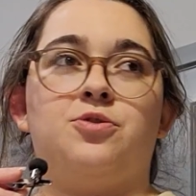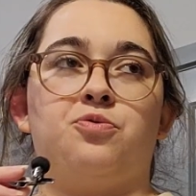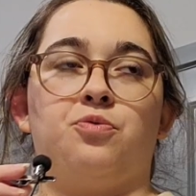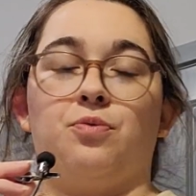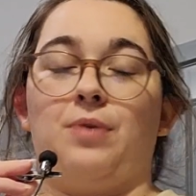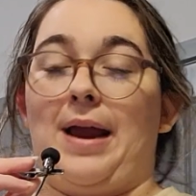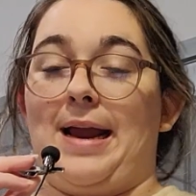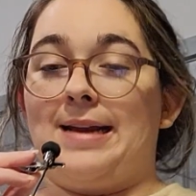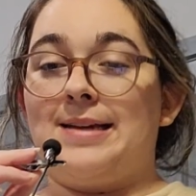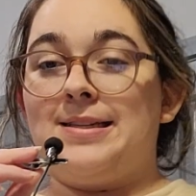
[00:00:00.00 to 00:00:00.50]

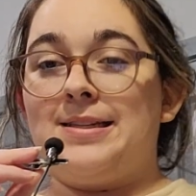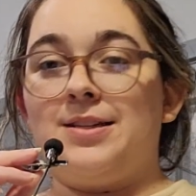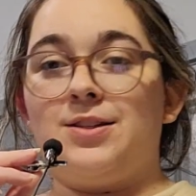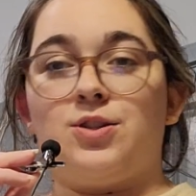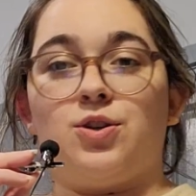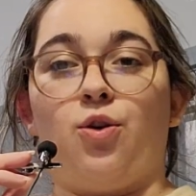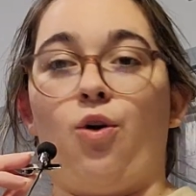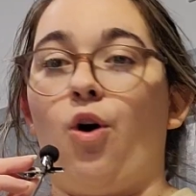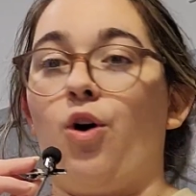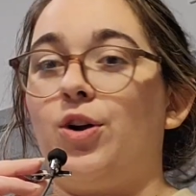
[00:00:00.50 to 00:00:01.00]
great.
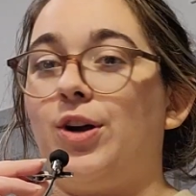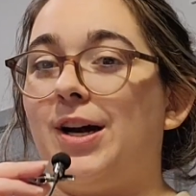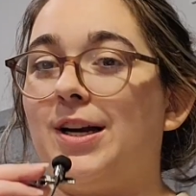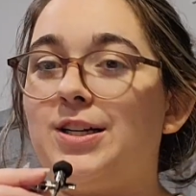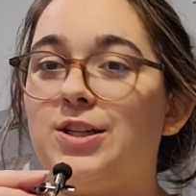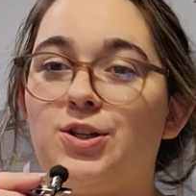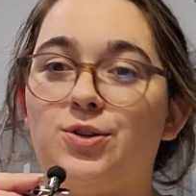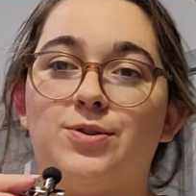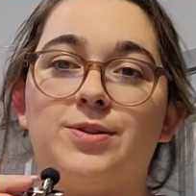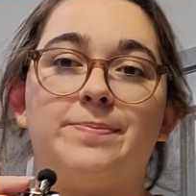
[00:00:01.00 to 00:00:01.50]
So all you got
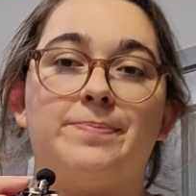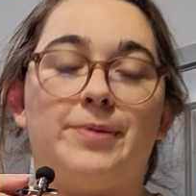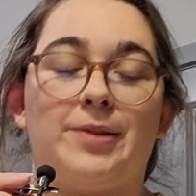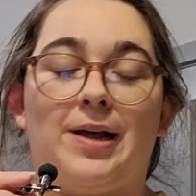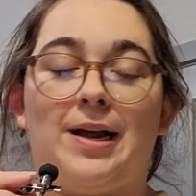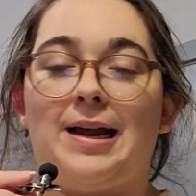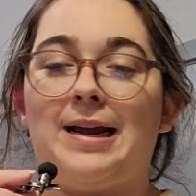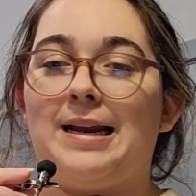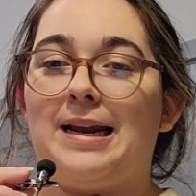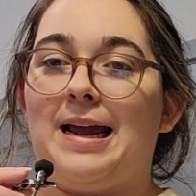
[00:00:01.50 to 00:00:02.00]
to do is
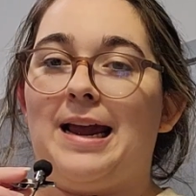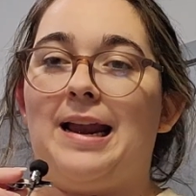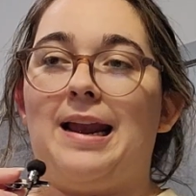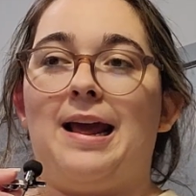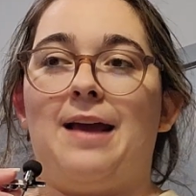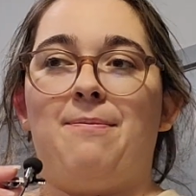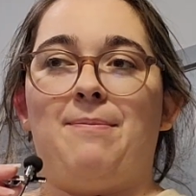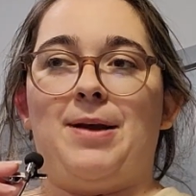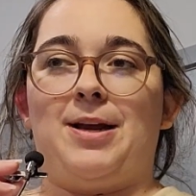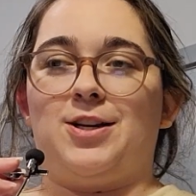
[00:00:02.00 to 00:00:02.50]
plug it in
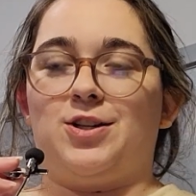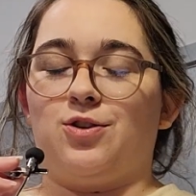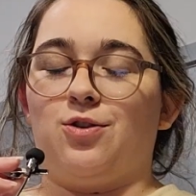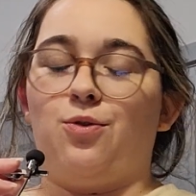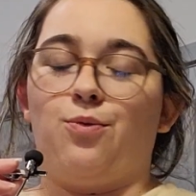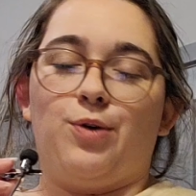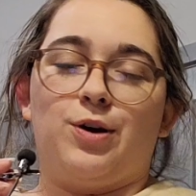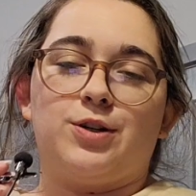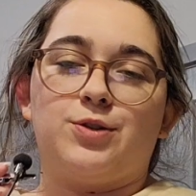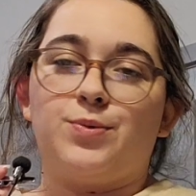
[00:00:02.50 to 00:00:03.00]
and make sure
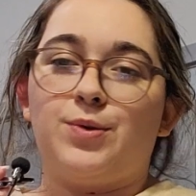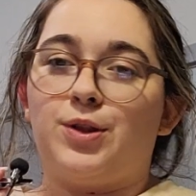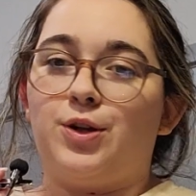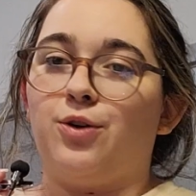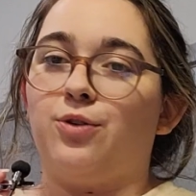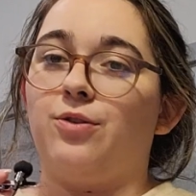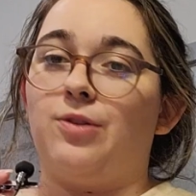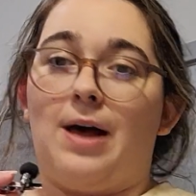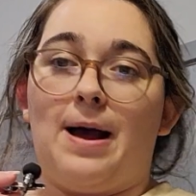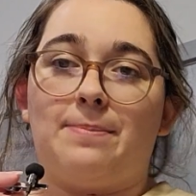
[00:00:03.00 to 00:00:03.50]
it works with
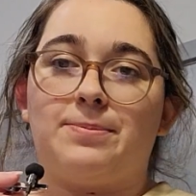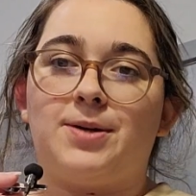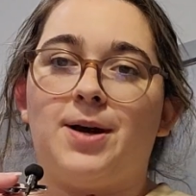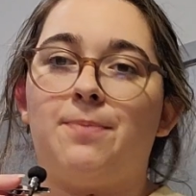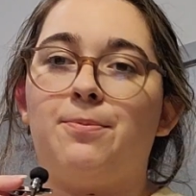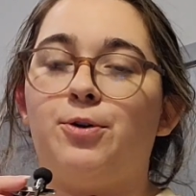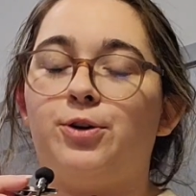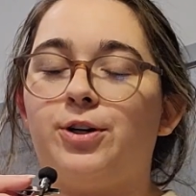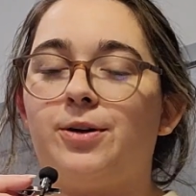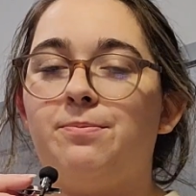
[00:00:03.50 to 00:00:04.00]
your
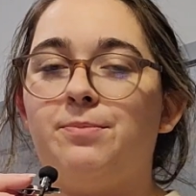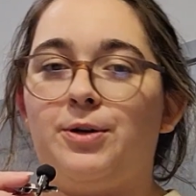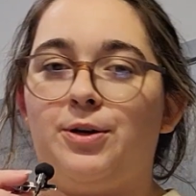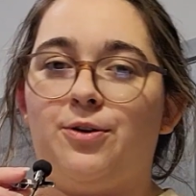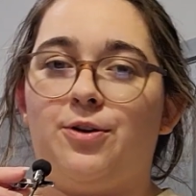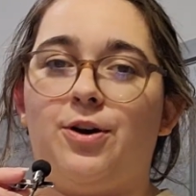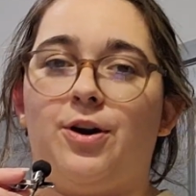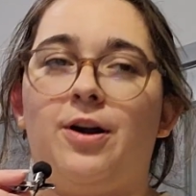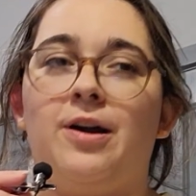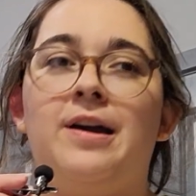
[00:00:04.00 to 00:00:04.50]
laptop or
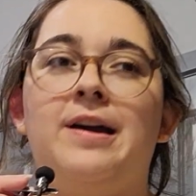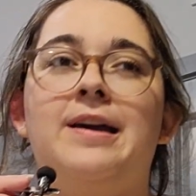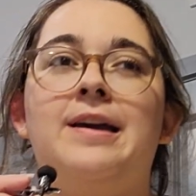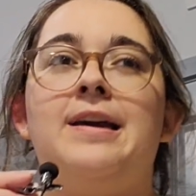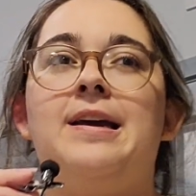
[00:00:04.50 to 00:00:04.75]
computer.